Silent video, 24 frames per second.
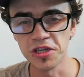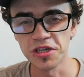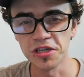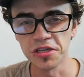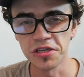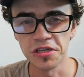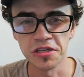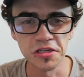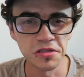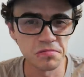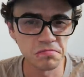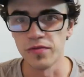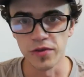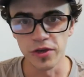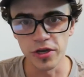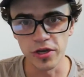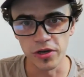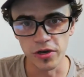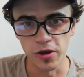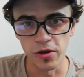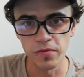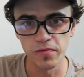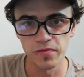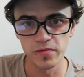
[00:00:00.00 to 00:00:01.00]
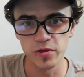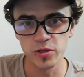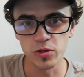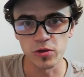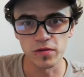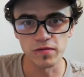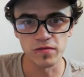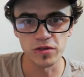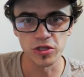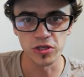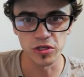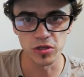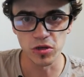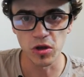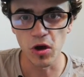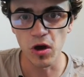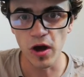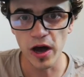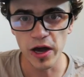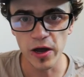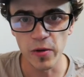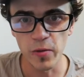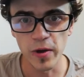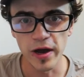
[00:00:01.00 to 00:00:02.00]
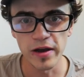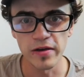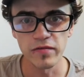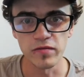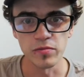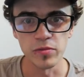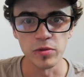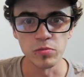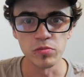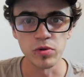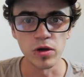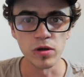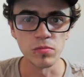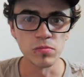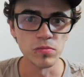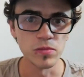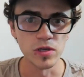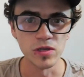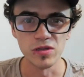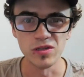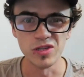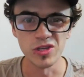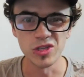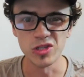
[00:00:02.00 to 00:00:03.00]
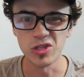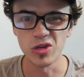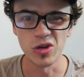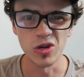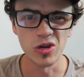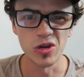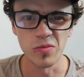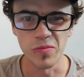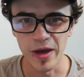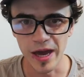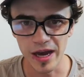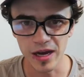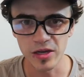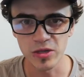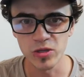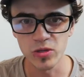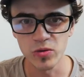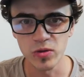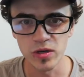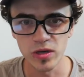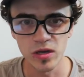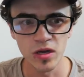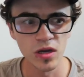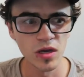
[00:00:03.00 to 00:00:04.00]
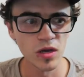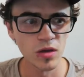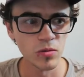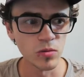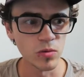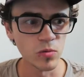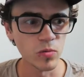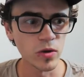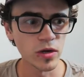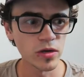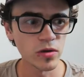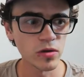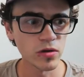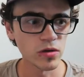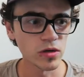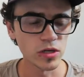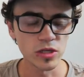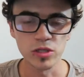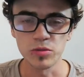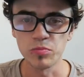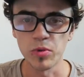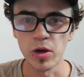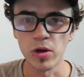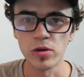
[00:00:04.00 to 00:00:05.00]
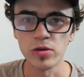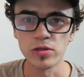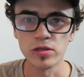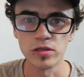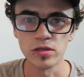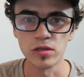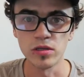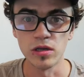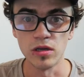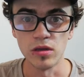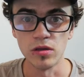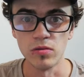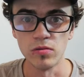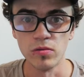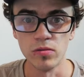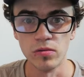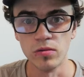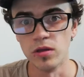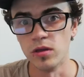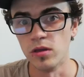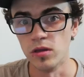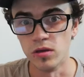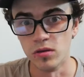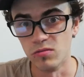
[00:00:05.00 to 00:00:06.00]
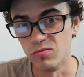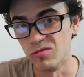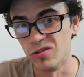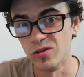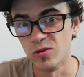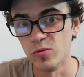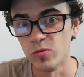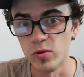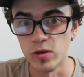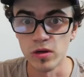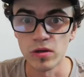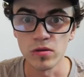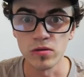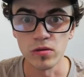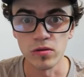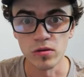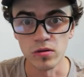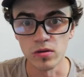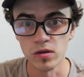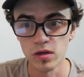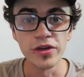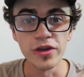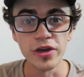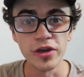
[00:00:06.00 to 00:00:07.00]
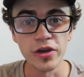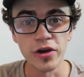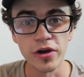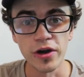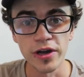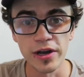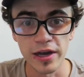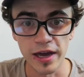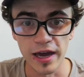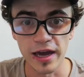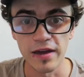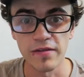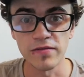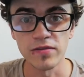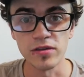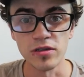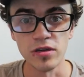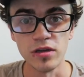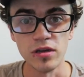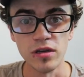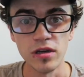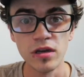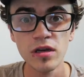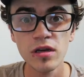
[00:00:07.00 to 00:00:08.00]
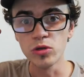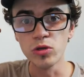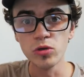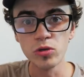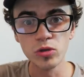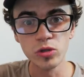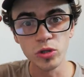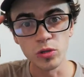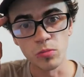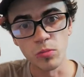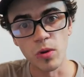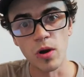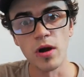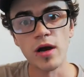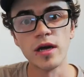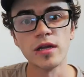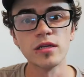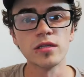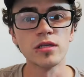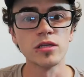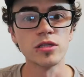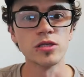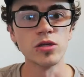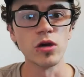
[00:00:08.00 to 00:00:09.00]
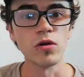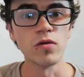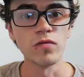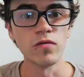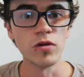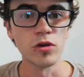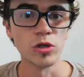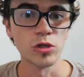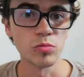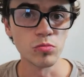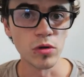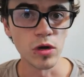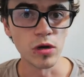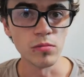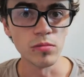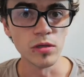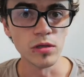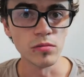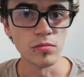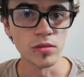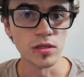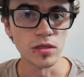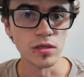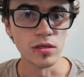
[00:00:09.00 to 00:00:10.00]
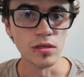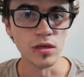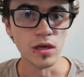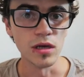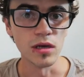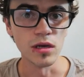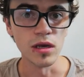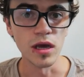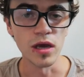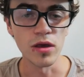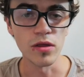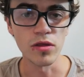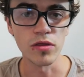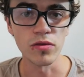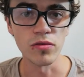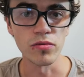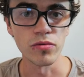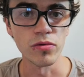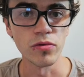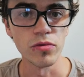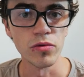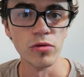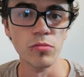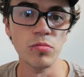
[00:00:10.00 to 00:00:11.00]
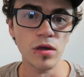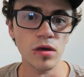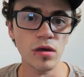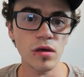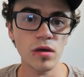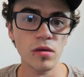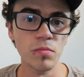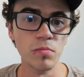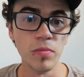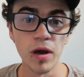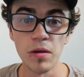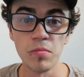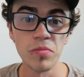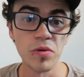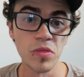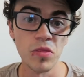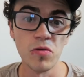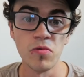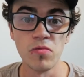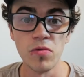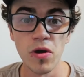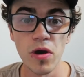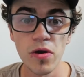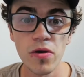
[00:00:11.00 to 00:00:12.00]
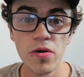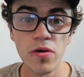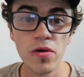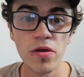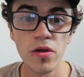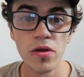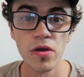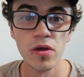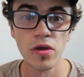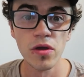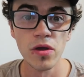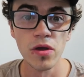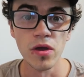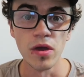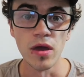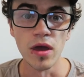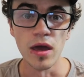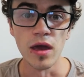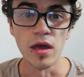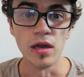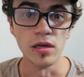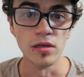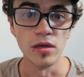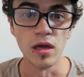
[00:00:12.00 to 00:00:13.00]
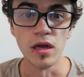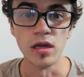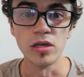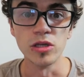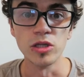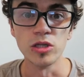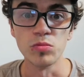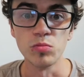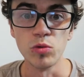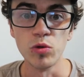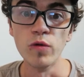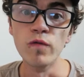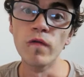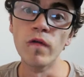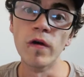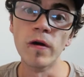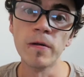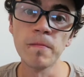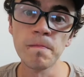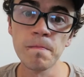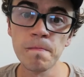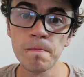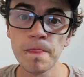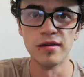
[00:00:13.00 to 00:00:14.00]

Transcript: you can sort of just hide away from the problem and just turn your back to it. But when you're exposed in the real world, or you kind of have to use your mind to solve those problems and get through the bump in the road and just move on.